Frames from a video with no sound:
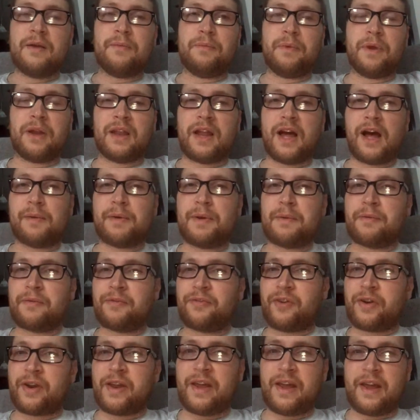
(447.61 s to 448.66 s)
but a lot of people
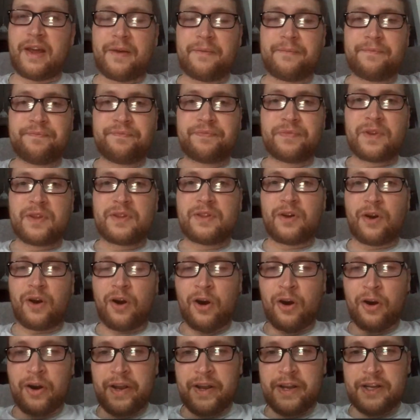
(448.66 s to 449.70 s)
forget there
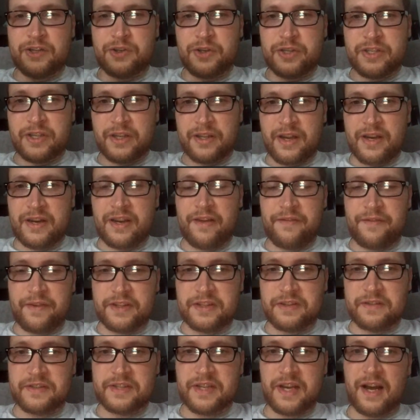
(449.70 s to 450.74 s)
are injuries on that
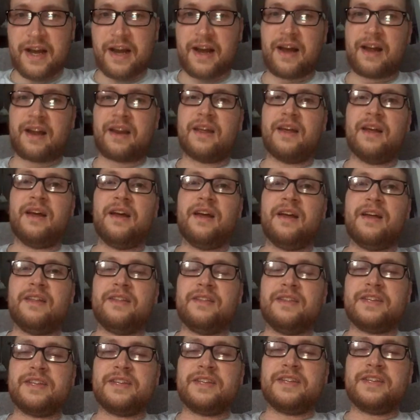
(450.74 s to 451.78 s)
defensive side.
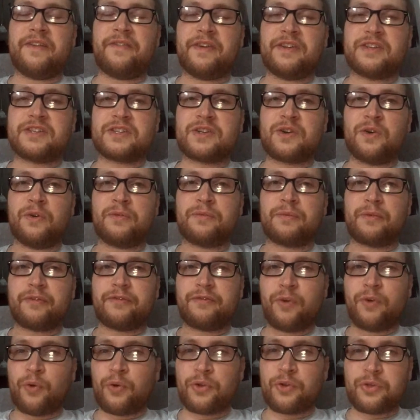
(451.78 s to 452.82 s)
This defense is going from
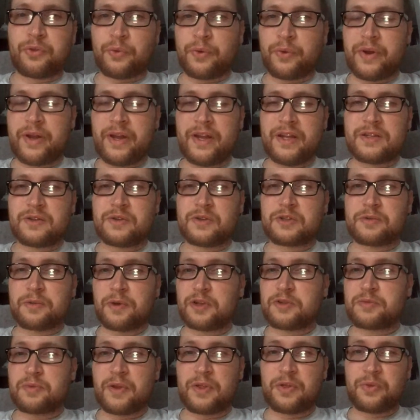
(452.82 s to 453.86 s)
a 4-3 to it's
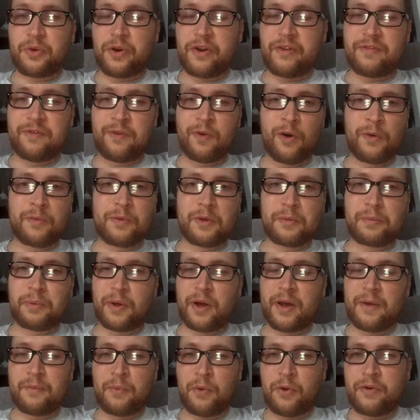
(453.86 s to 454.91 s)
supposed to be 3-4, but they're
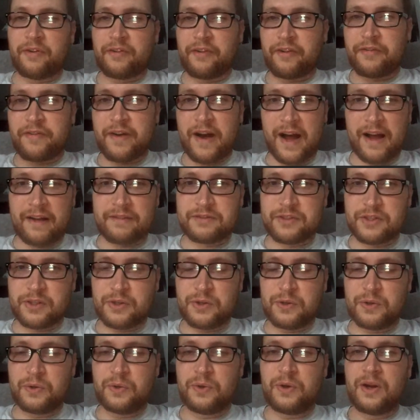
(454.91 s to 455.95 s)
playing more of a
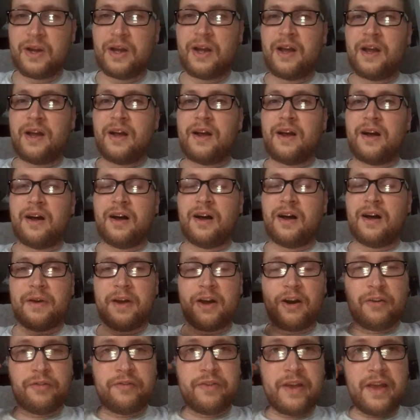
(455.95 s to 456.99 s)
5-2.
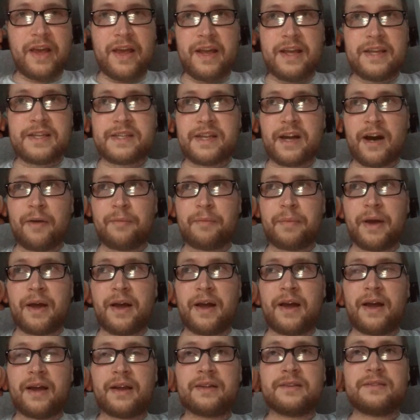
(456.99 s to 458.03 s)
LVE's not
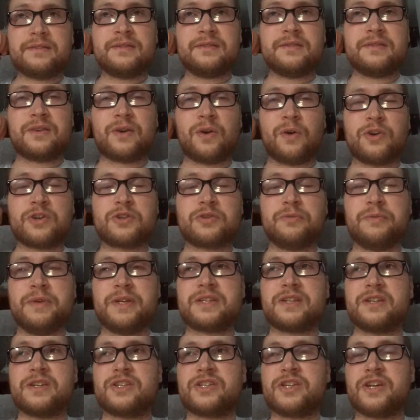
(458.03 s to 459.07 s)
back. Of course, we're
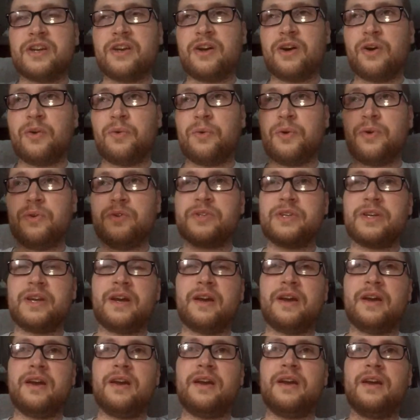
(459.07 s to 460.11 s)
missing Cheeto
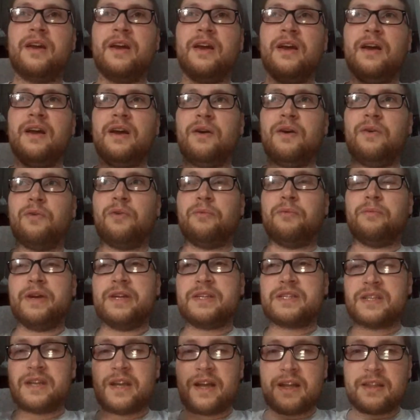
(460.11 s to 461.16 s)
Awuzie. We're
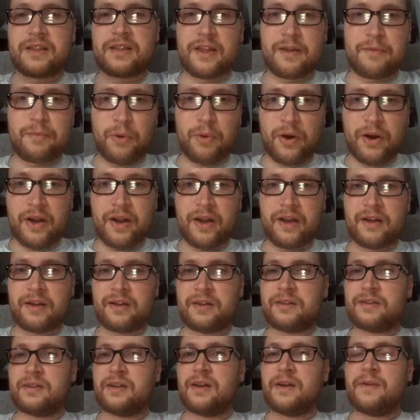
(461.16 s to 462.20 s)
missing Anthony
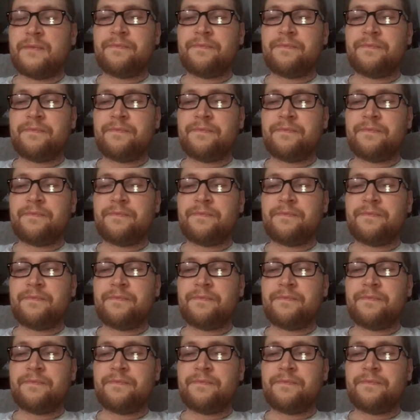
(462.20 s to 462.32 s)
Brown.